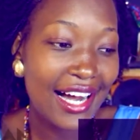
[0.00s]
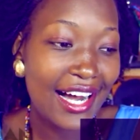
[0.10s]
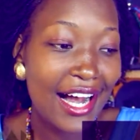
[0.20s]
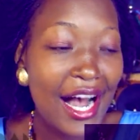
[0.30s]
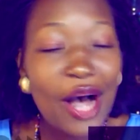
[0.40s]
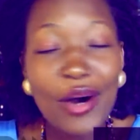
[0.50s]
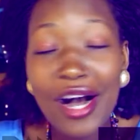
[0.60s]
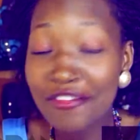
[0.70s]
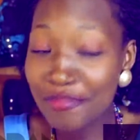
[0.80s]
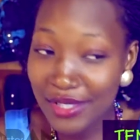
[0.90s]

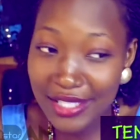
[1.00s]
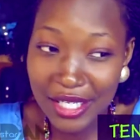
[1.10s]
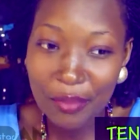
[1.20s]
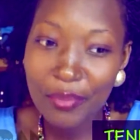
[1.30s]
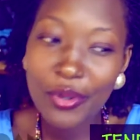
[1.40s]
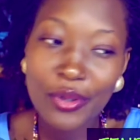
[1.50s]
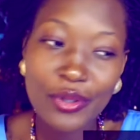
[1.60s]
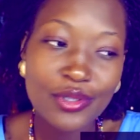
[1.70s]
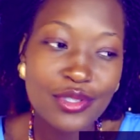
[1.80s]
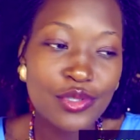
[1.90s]
How I've been able
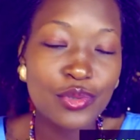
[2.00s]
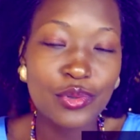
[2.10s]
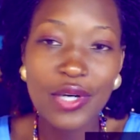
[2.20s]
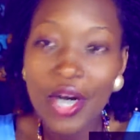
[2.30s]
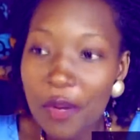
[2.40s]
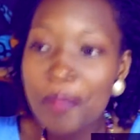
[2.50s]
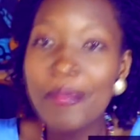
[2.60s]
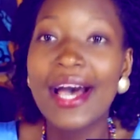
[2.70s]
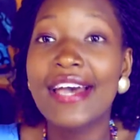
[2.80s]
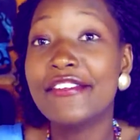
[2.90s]
to help
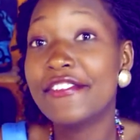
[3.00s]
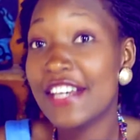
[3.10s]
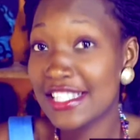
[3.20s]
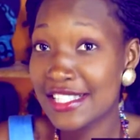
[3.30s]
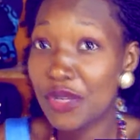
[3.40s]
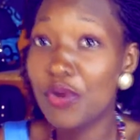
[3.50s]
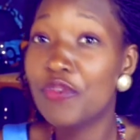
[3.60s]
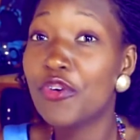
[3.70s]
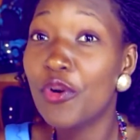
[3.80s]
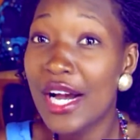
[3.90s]
my fiancé
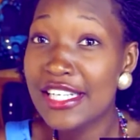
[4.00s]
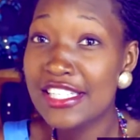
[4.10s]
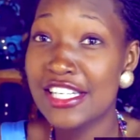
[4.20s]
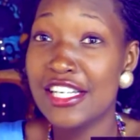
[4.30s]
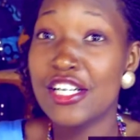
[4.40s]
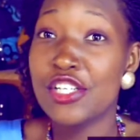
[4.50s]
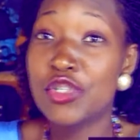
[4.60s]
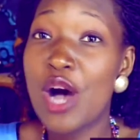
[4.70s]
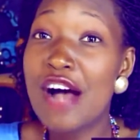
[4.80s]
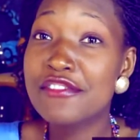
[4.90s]
go forward,
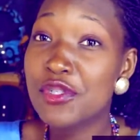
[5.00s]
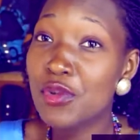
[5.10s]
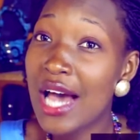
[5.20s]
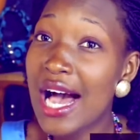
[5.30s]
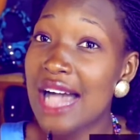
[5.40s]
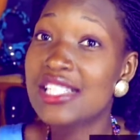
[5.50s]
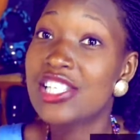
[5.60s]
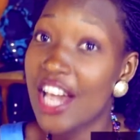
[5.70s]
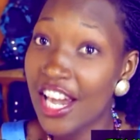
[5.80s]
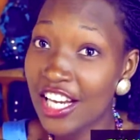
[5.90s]
to have Zula
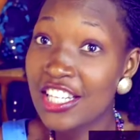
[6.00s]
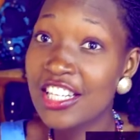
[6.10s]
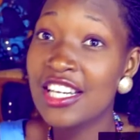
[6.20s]
Art shine.